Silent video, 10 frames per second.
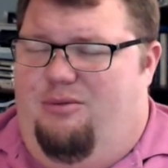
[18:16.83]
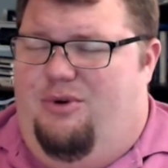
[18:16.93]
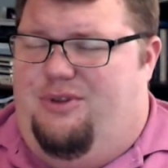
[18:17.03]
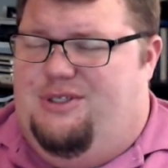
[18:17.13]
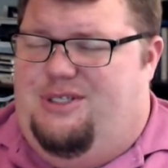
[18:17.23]

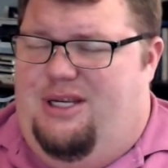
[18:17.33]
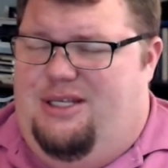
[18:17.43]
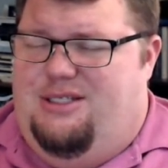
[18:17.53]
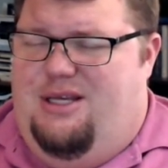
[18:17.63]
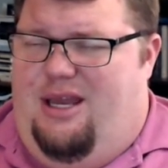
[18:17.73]
with the
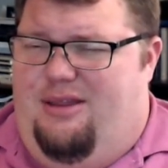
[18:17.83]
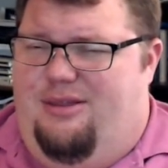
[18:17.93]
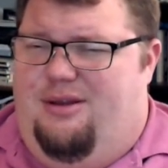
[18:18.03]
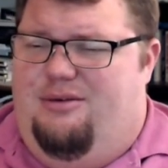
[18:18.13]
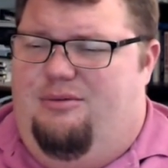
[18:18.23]
Senate and
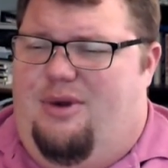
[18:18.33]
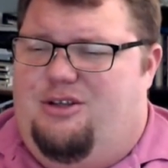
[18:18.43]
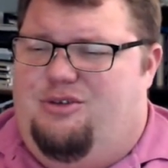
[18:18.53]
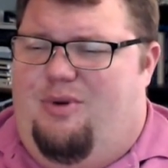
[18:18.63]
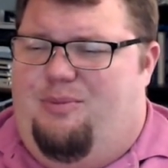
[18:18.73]
the
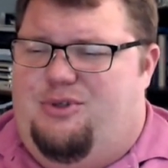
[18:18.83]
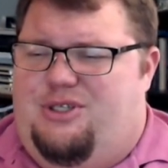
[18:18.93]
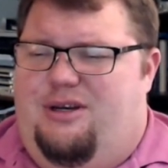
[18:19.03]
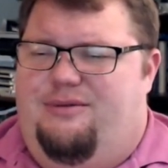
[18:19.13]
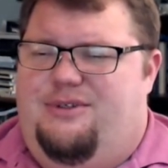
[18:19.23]
House of
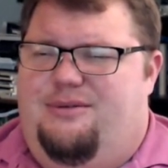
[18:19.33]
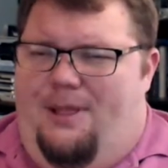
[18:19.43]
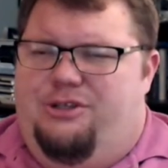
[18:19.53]
Representatives.